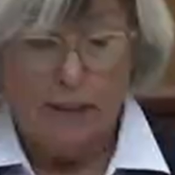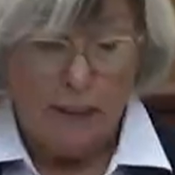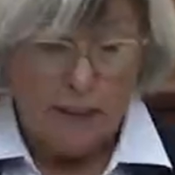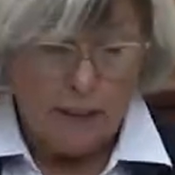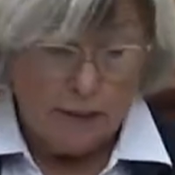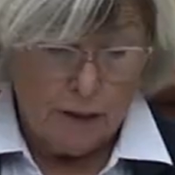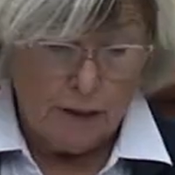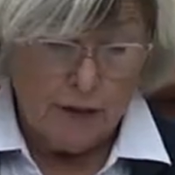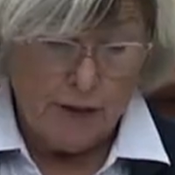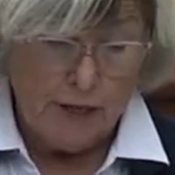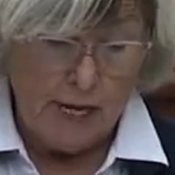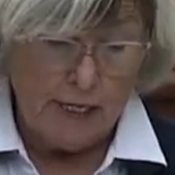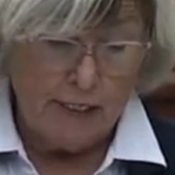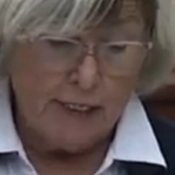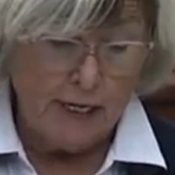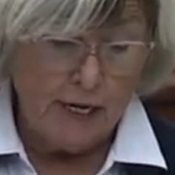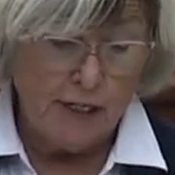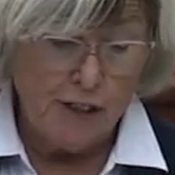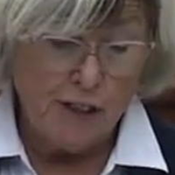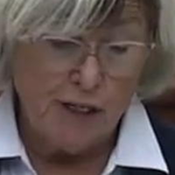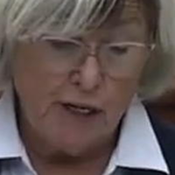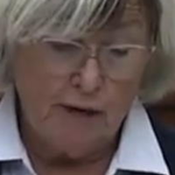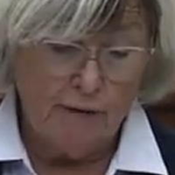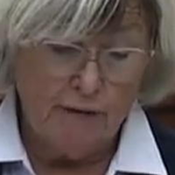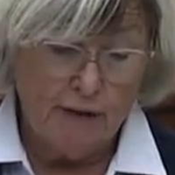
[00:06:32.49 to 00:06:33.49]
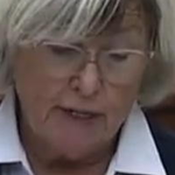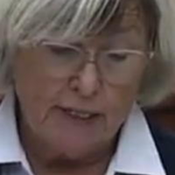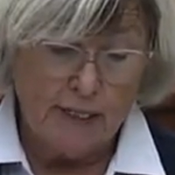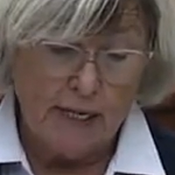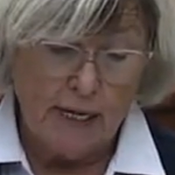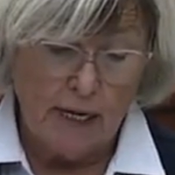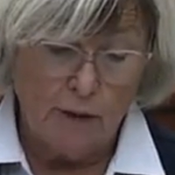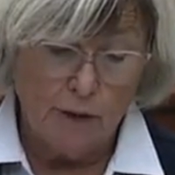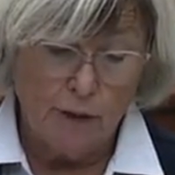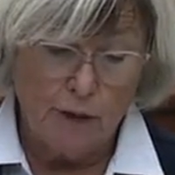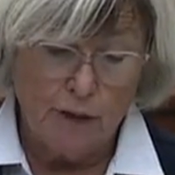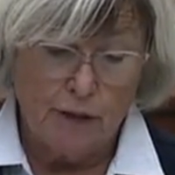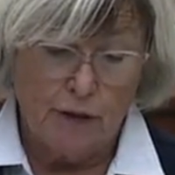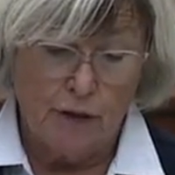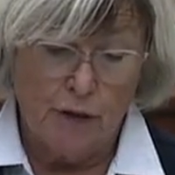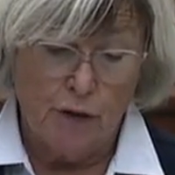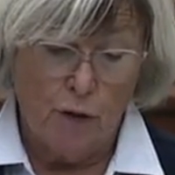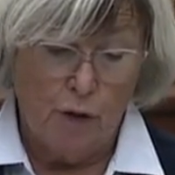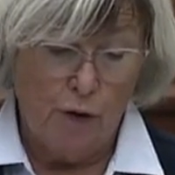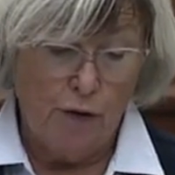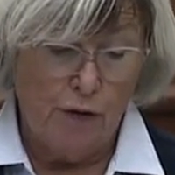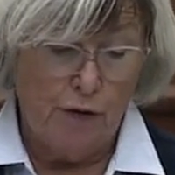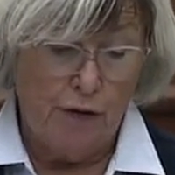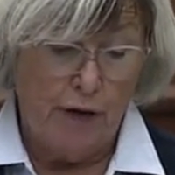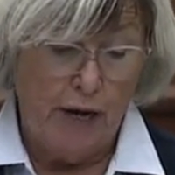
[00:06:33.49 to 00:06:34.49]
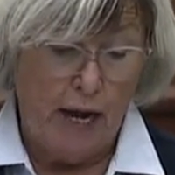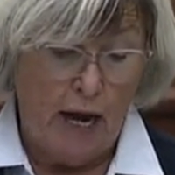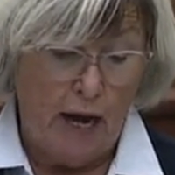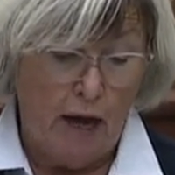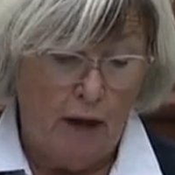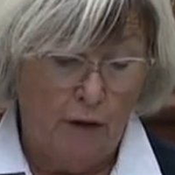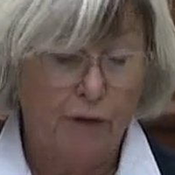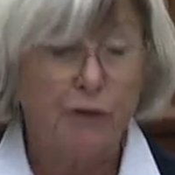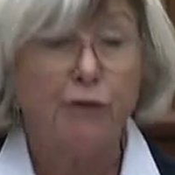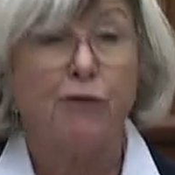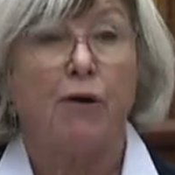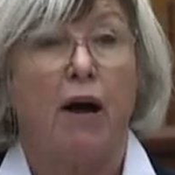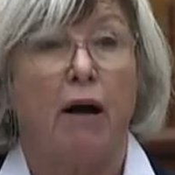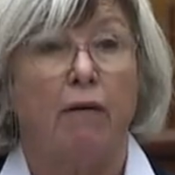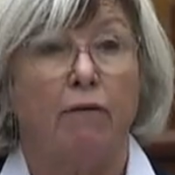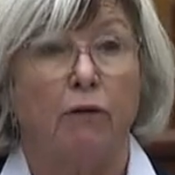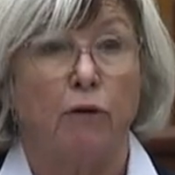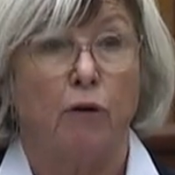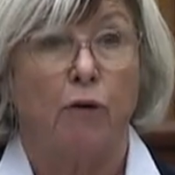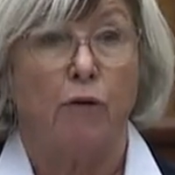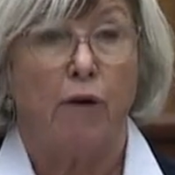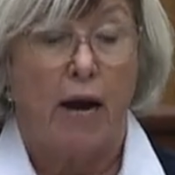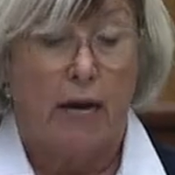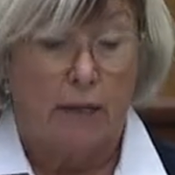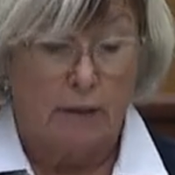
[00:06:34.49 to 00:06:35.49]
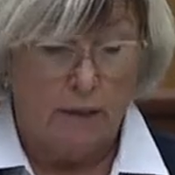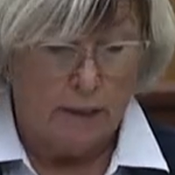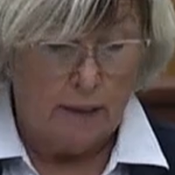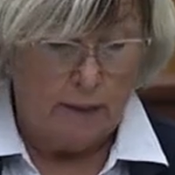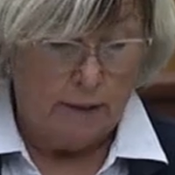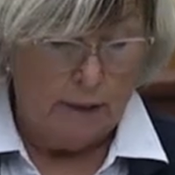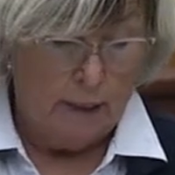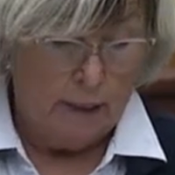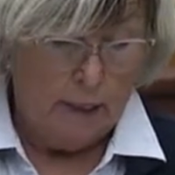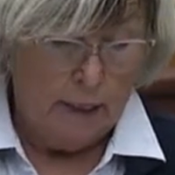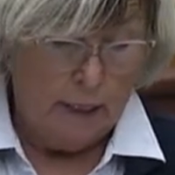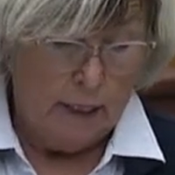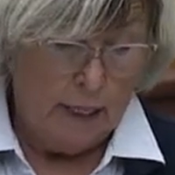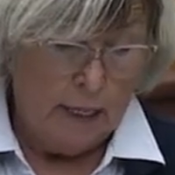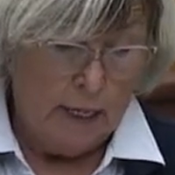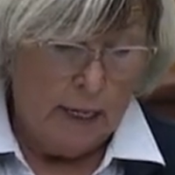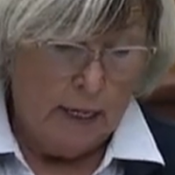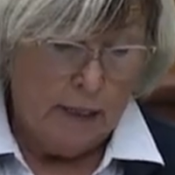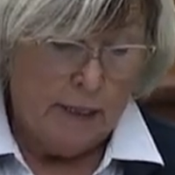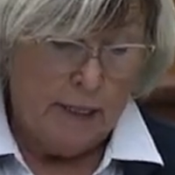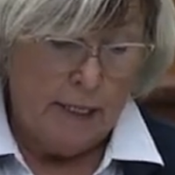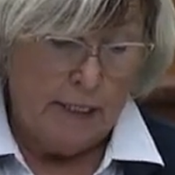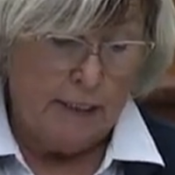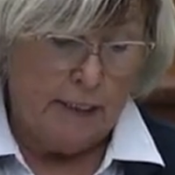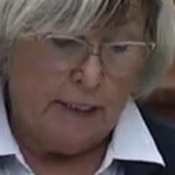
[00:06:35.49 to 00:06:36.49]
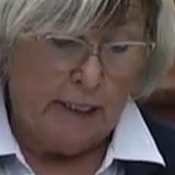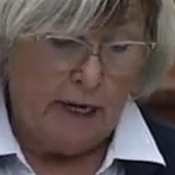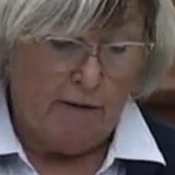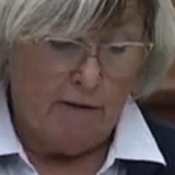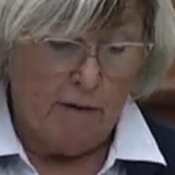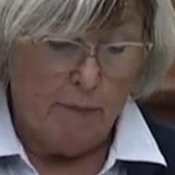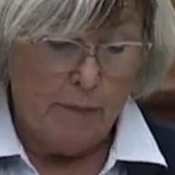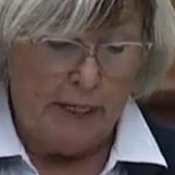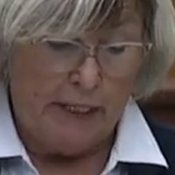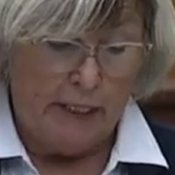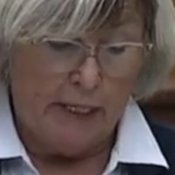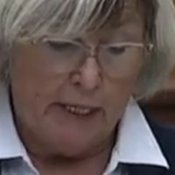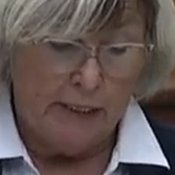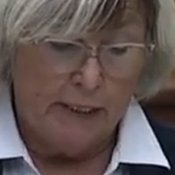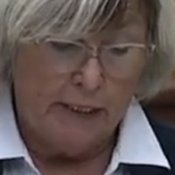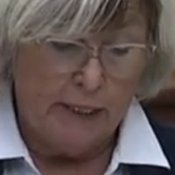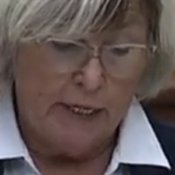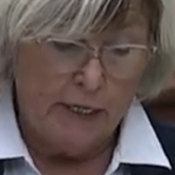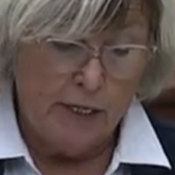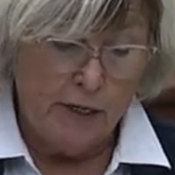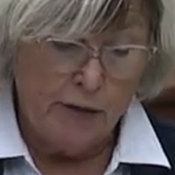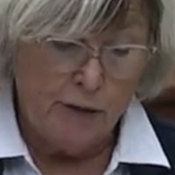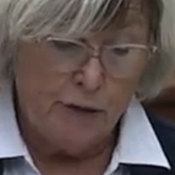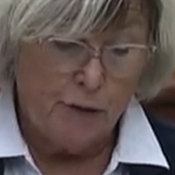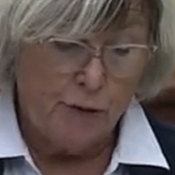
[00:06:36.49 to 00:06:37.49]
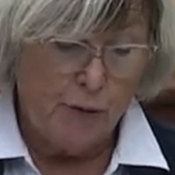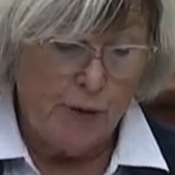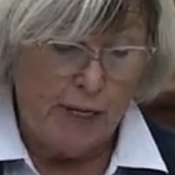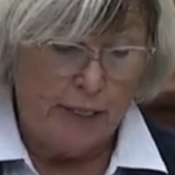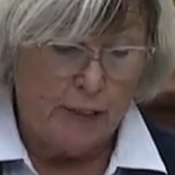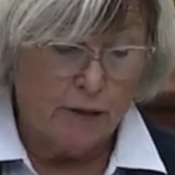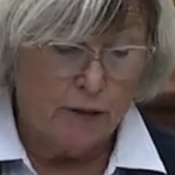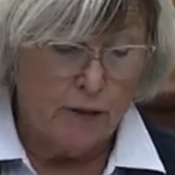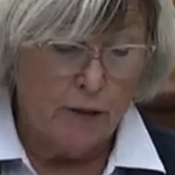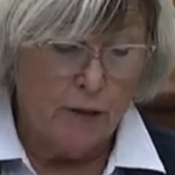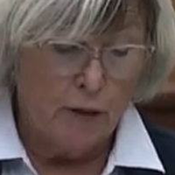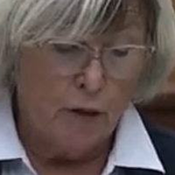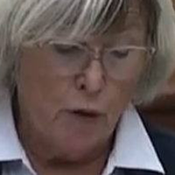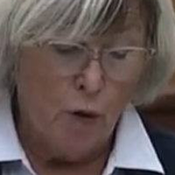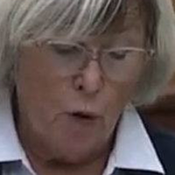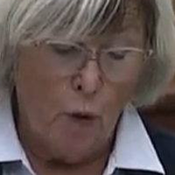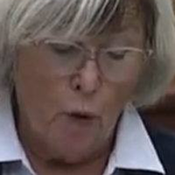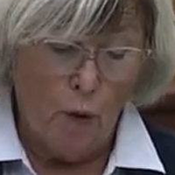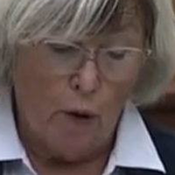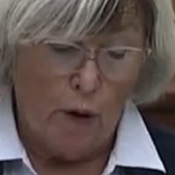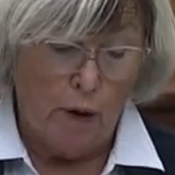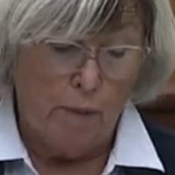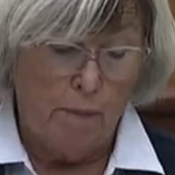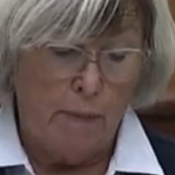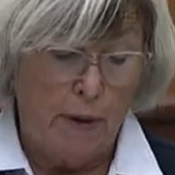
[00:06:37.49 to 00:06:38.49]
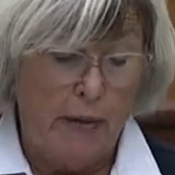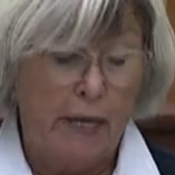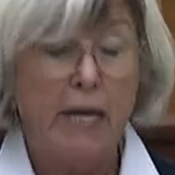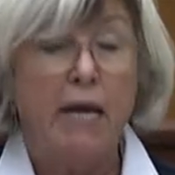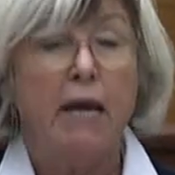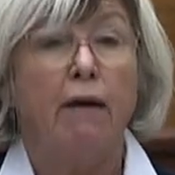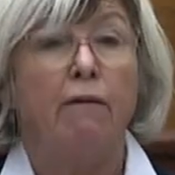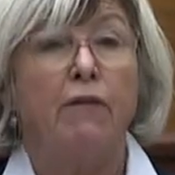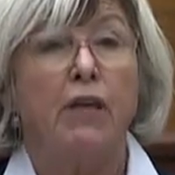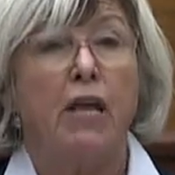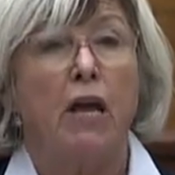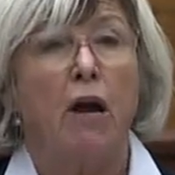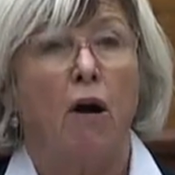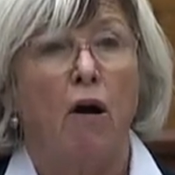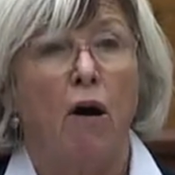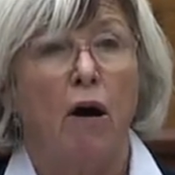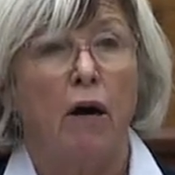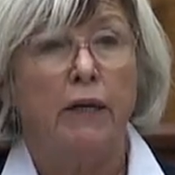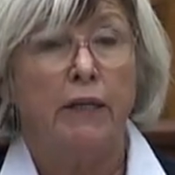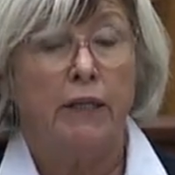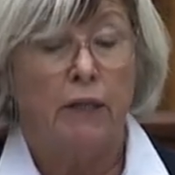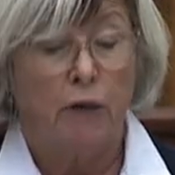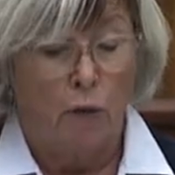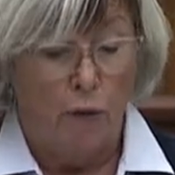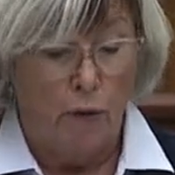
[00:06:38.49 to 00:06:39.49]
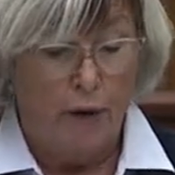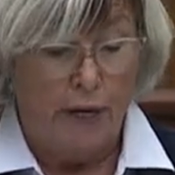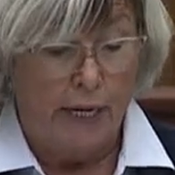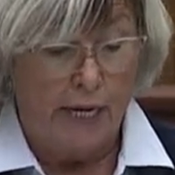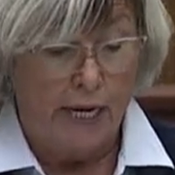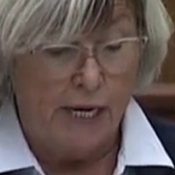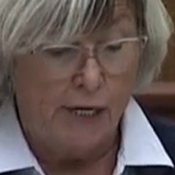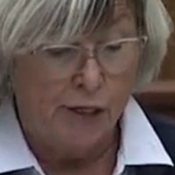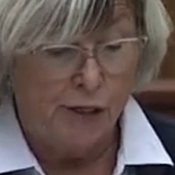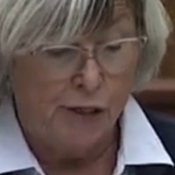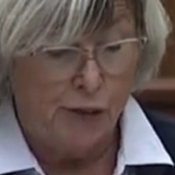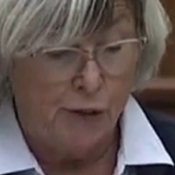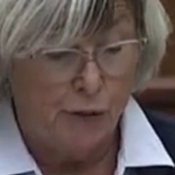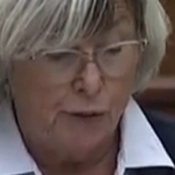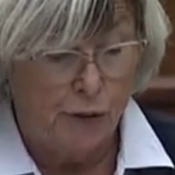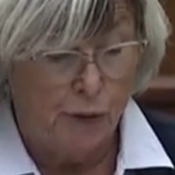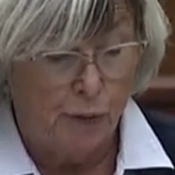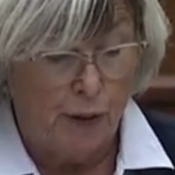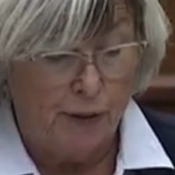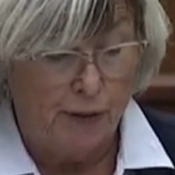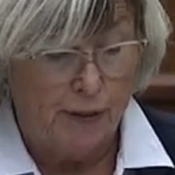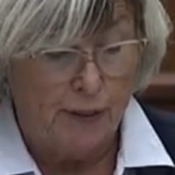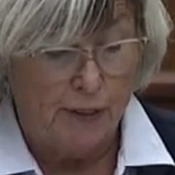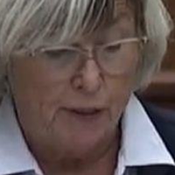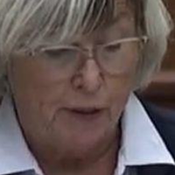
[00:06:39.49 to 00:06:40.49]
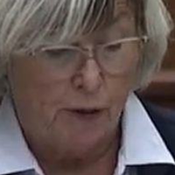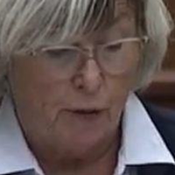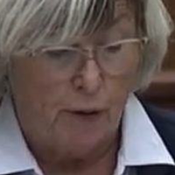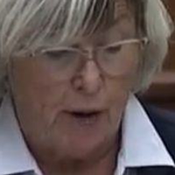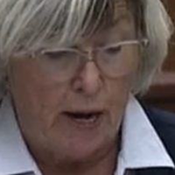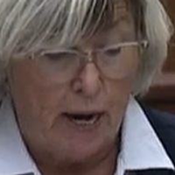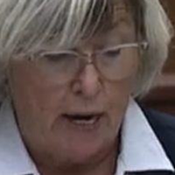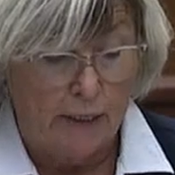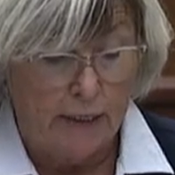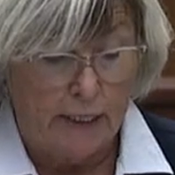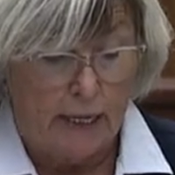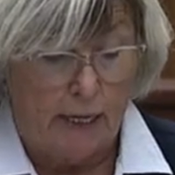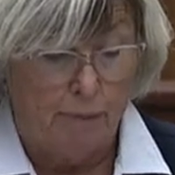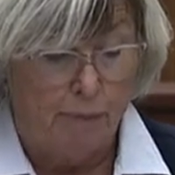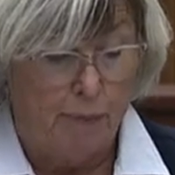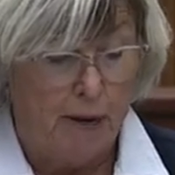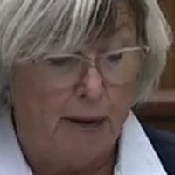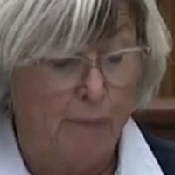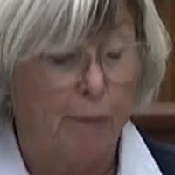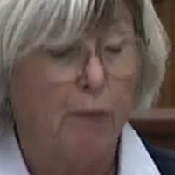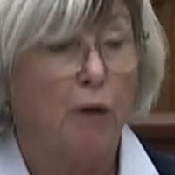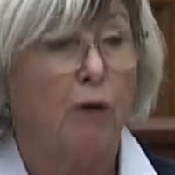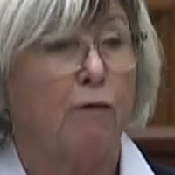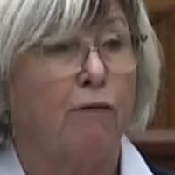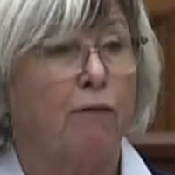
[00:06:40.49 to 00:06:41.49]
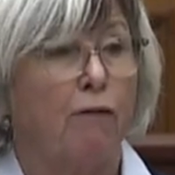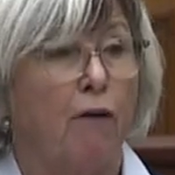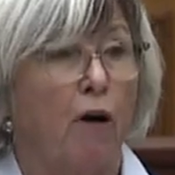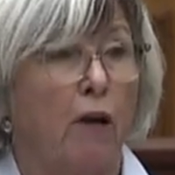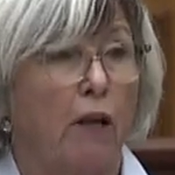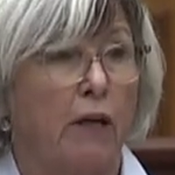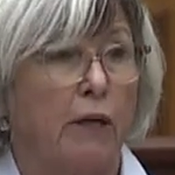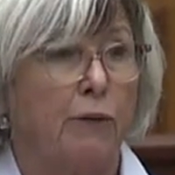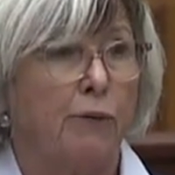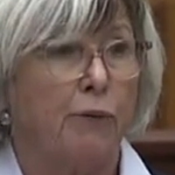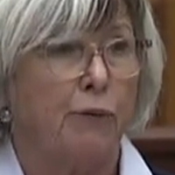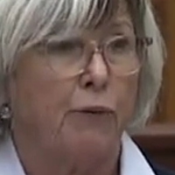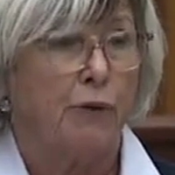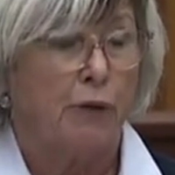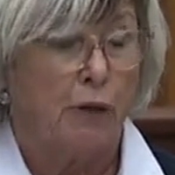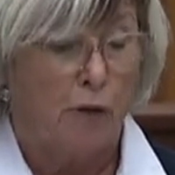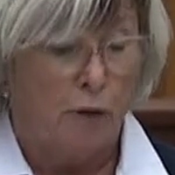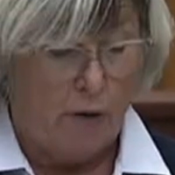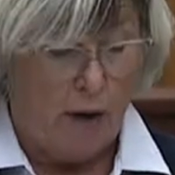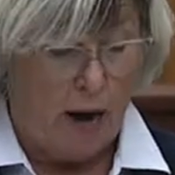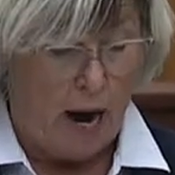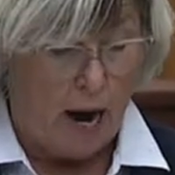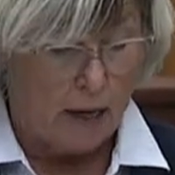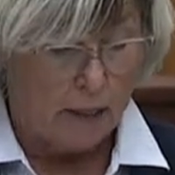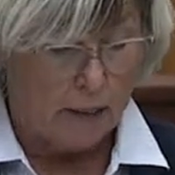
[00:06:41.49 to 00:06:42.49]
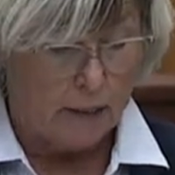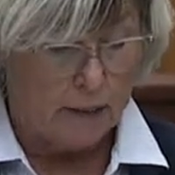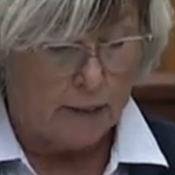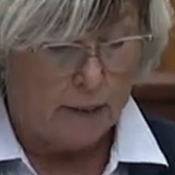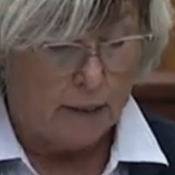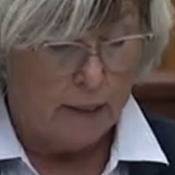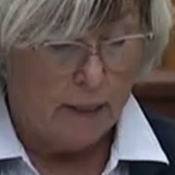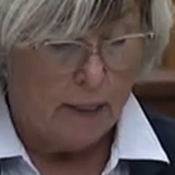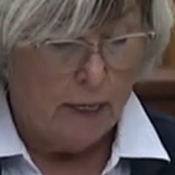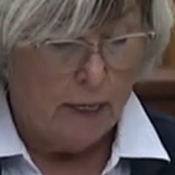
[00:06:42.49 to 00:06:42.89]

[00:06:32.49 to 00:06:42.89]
to the attention of this House the Northern Health Travel Grant. This government continues to ignore many of the ongoing issues with this grant, and people are falling through the cracks.